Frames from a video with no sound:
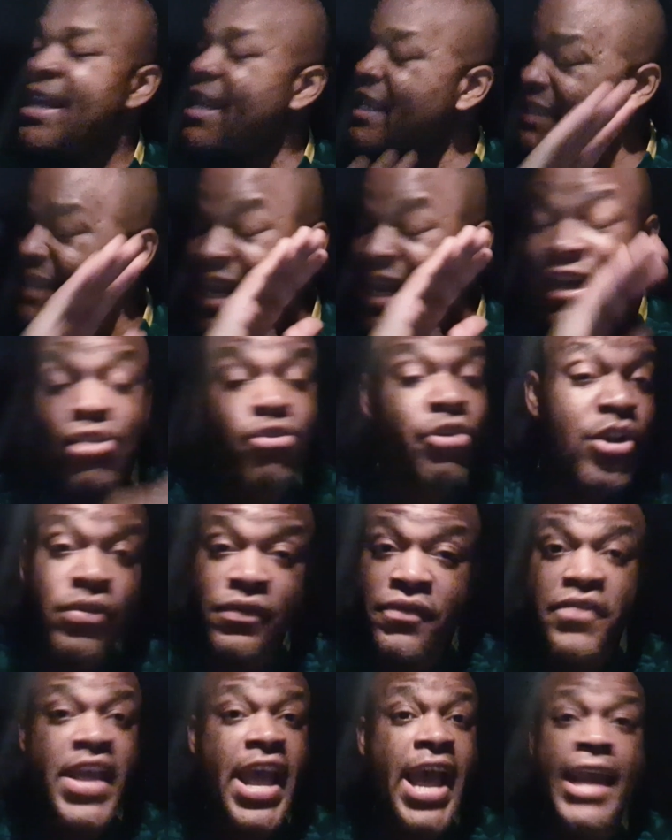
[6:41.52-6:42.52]
Let's agree
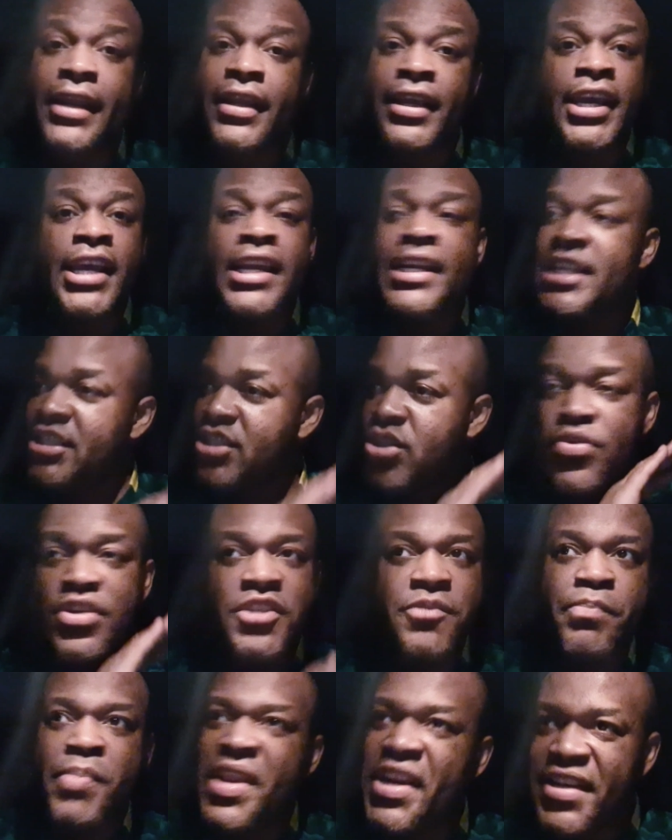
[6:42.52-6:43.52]
on that. There's
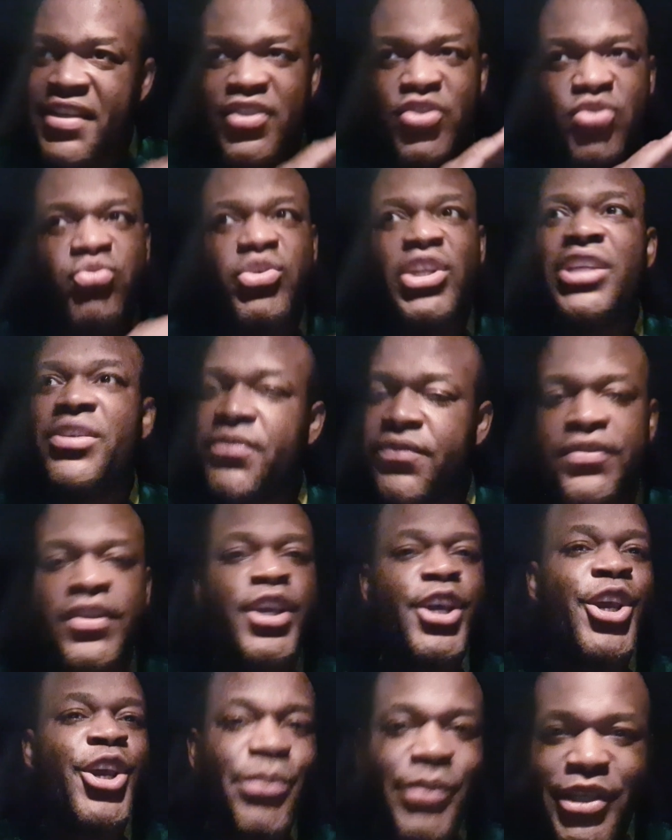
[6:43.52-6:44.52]
always been this
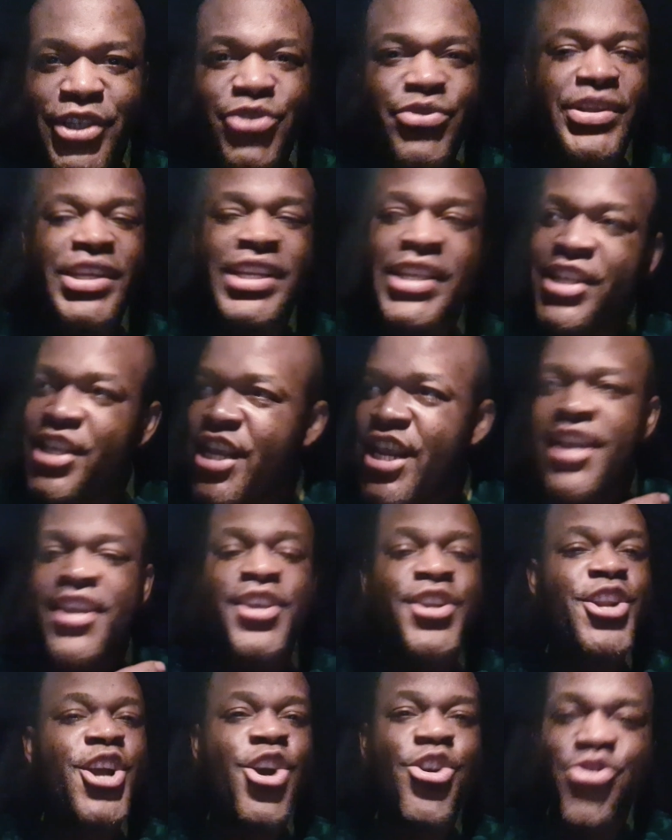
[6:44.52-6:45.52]
beef between,
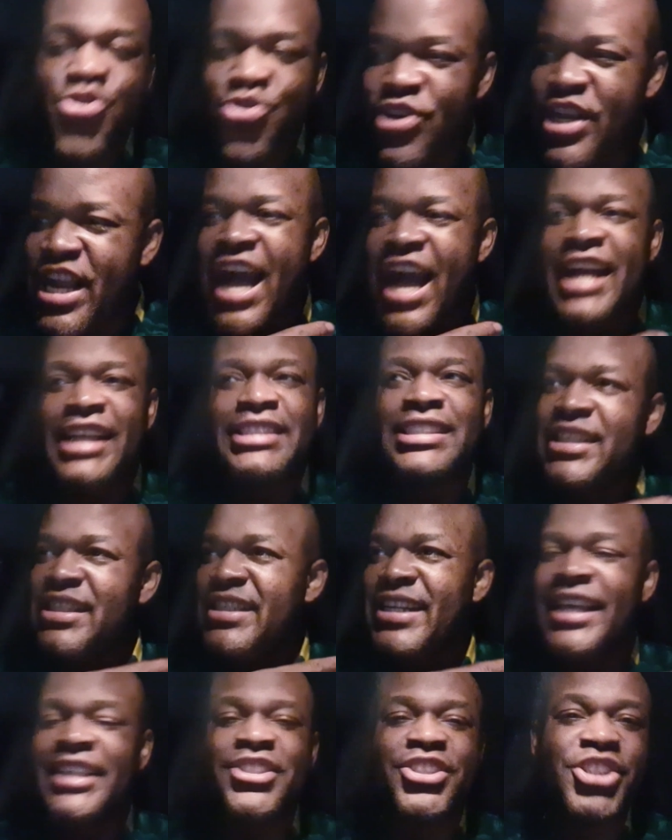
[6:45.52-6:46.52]
you know, you guys
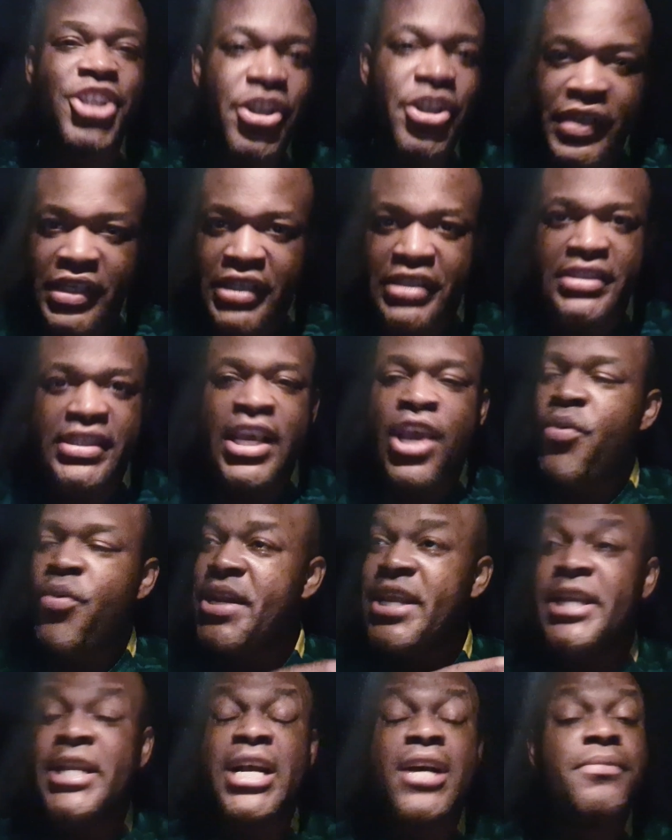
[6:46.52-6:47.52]
and Nigerians.
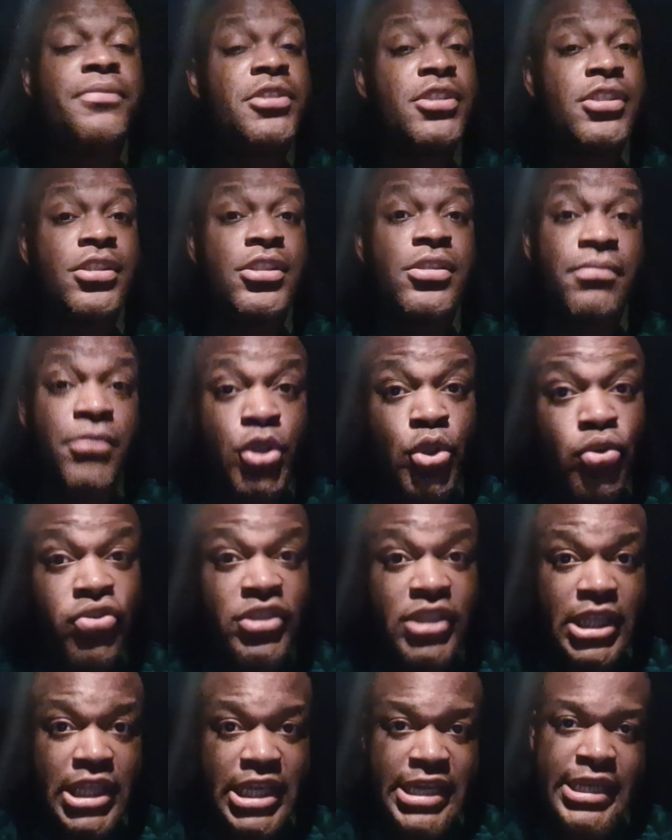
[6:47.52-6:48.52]
When it comes to the
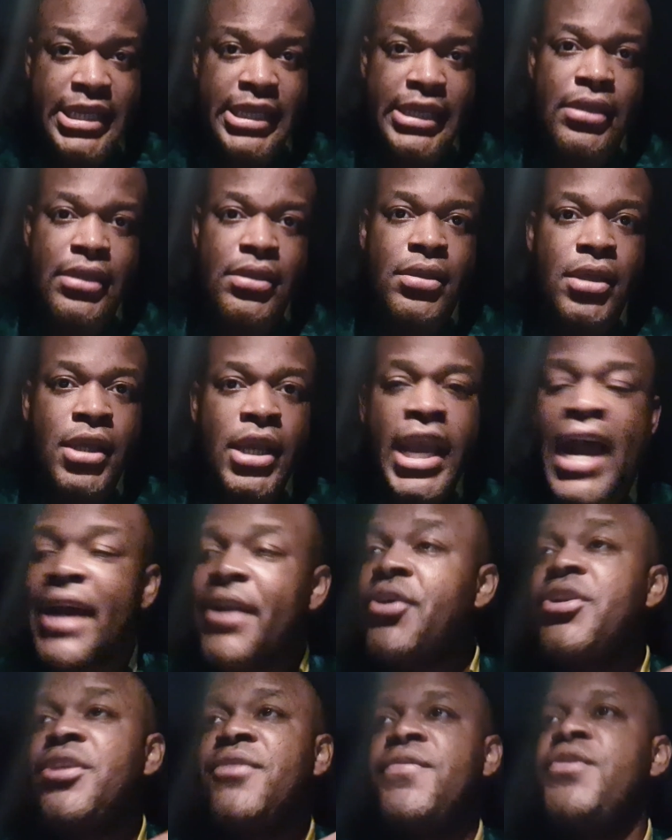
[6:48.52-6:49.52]
music thing,
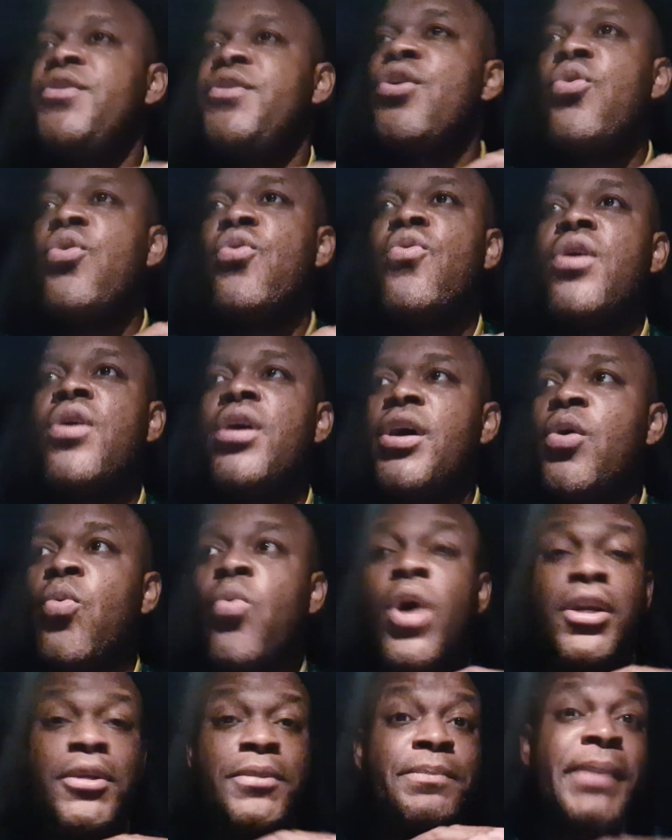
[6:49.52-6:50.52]
I don't even know what,
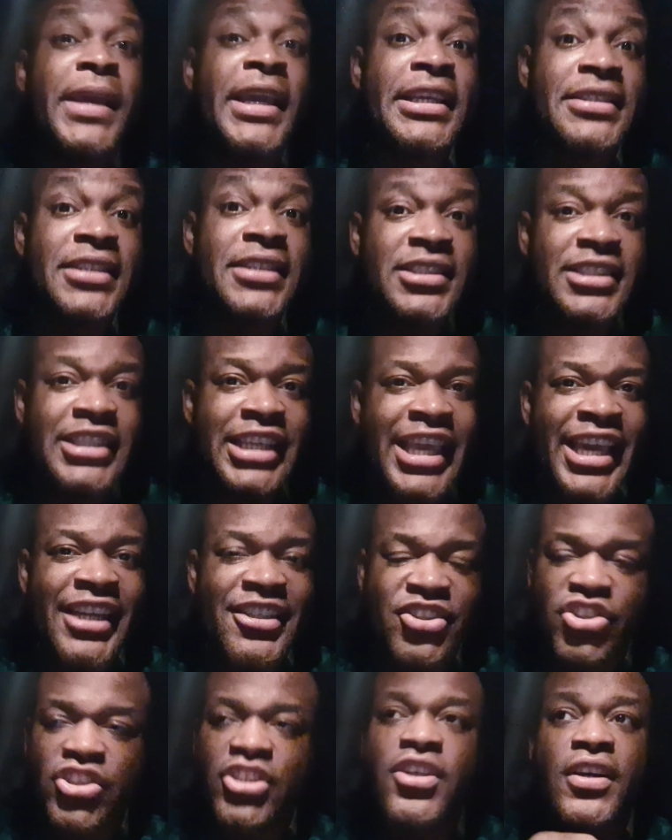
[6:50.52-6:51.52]
on what basis it
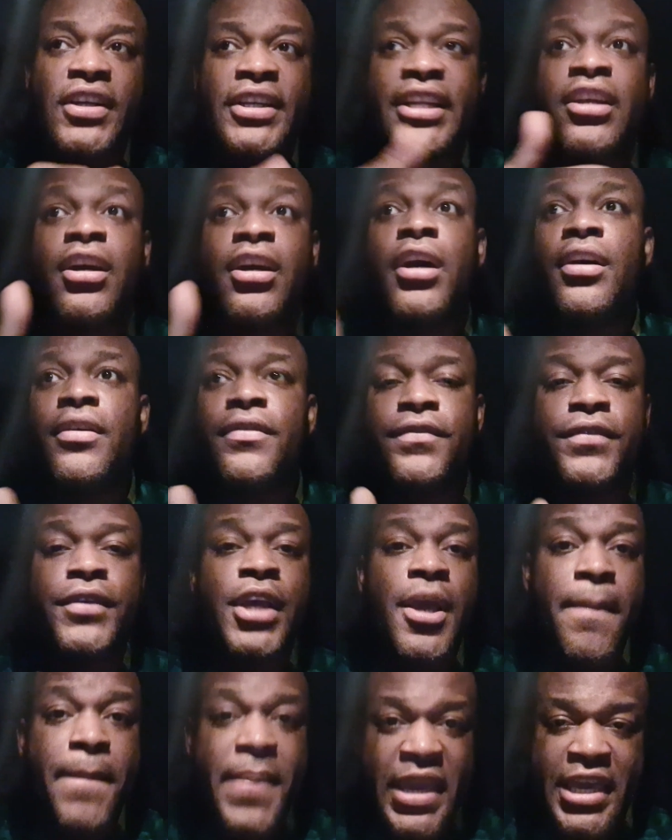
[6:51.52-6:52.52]
gets started off.
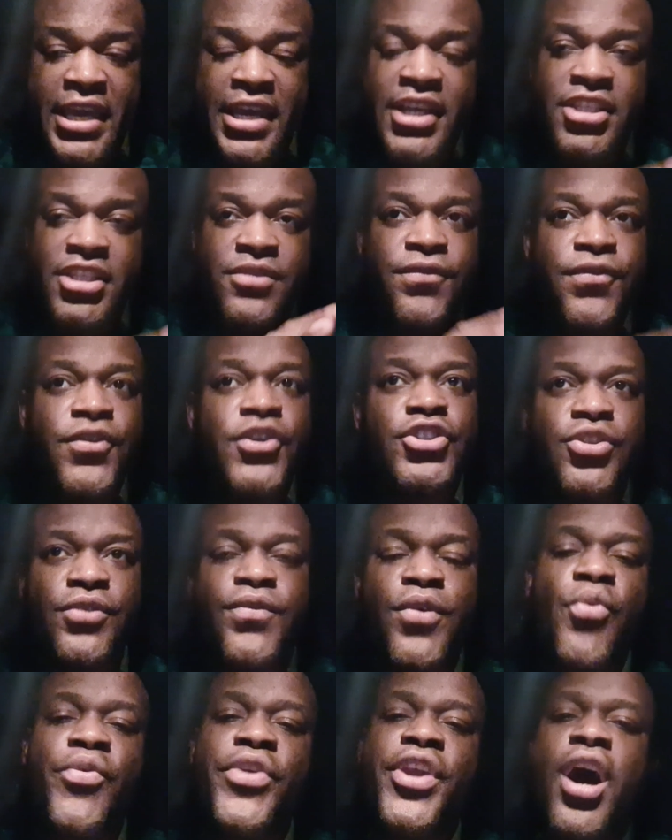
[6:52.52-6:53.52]
Because first
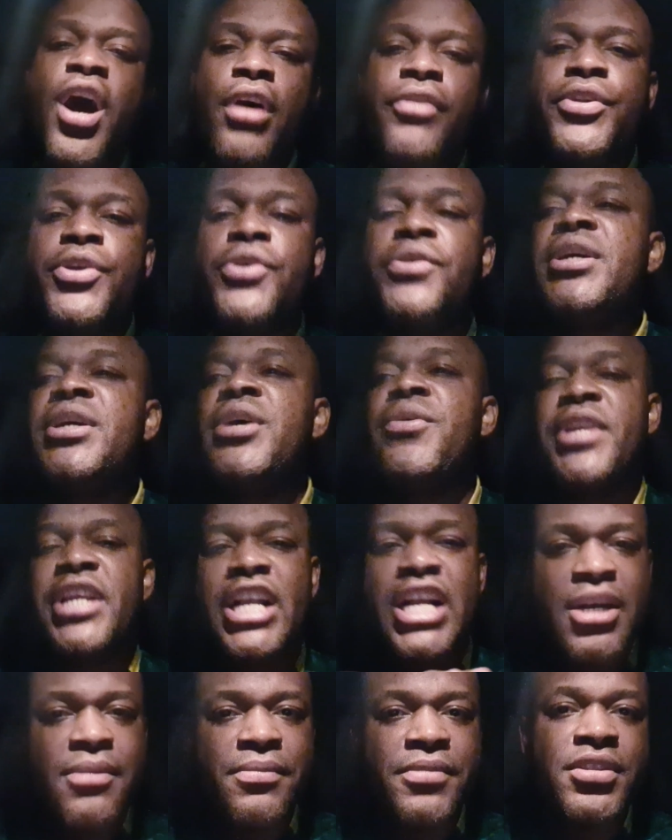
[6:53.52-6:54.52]
of all, we all know that when
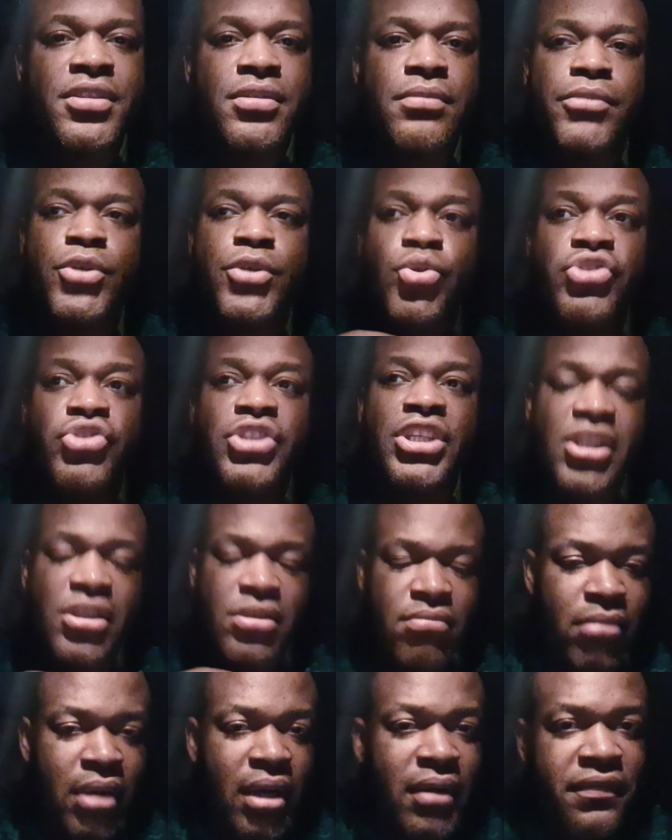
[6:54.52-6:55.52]
it comes to music
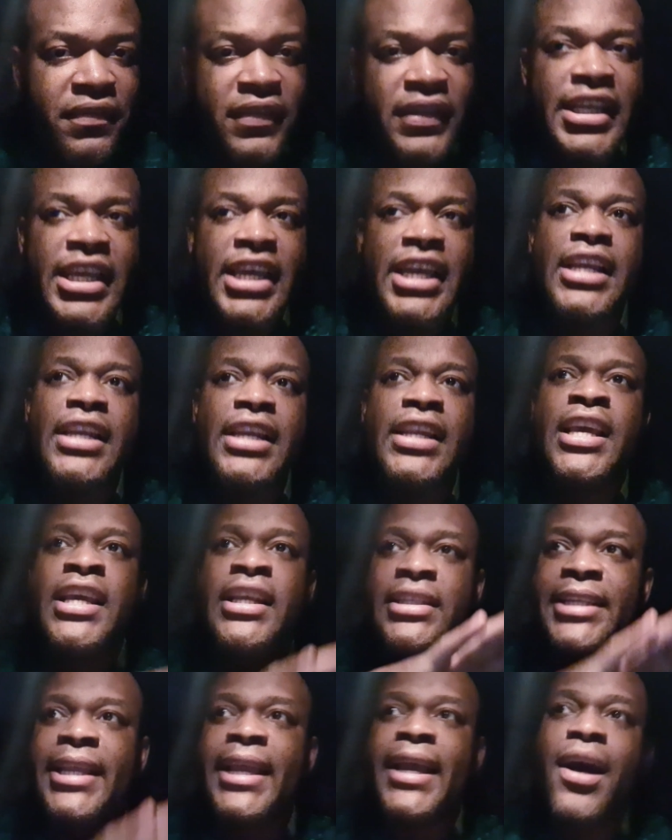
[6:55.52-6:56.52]
in the motherland,
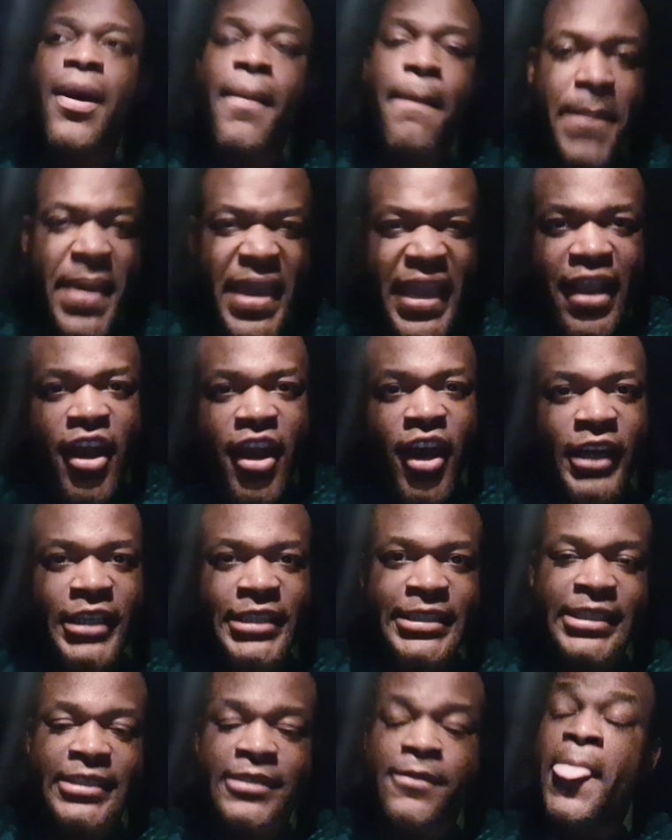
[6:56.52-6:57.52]
there are big
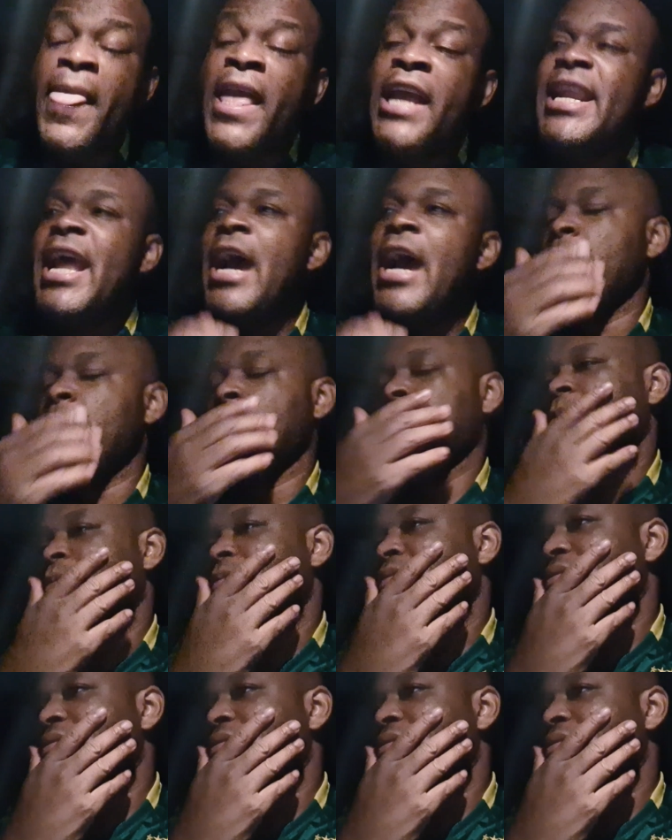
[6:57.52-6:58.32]
artists. Now,